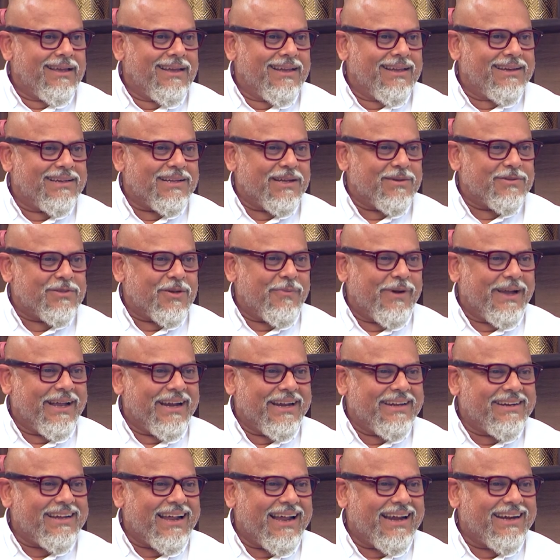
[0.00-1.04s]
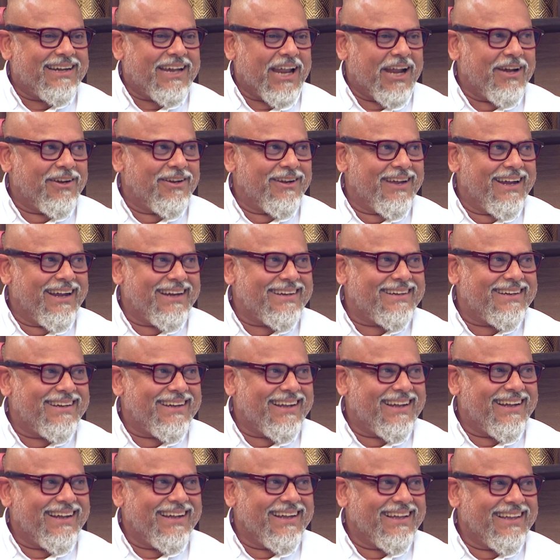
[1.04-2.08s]
in terms of my entire tenure at,
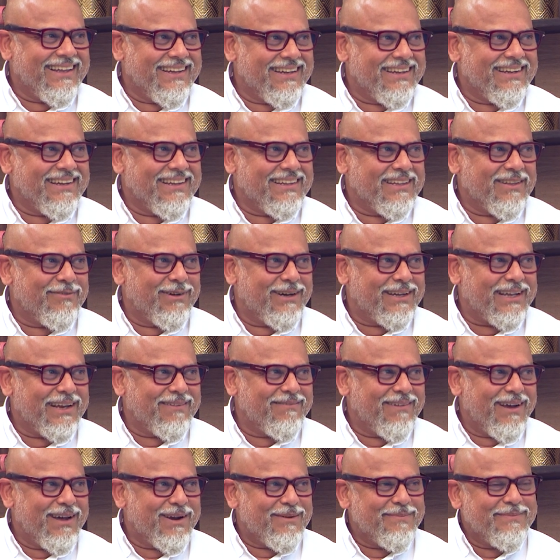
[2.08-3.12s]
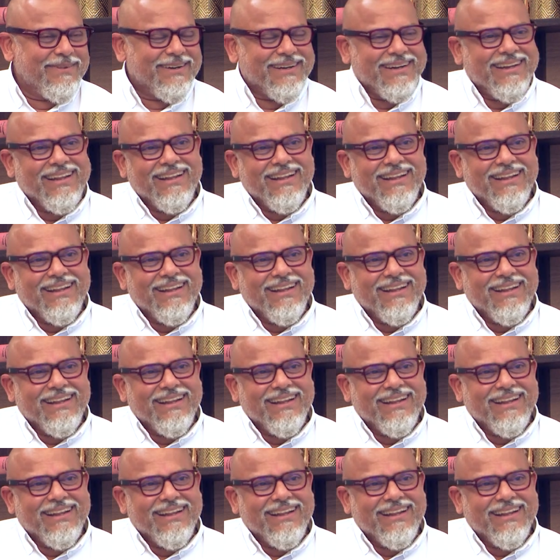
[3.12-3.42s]
uh, in, in the work environment.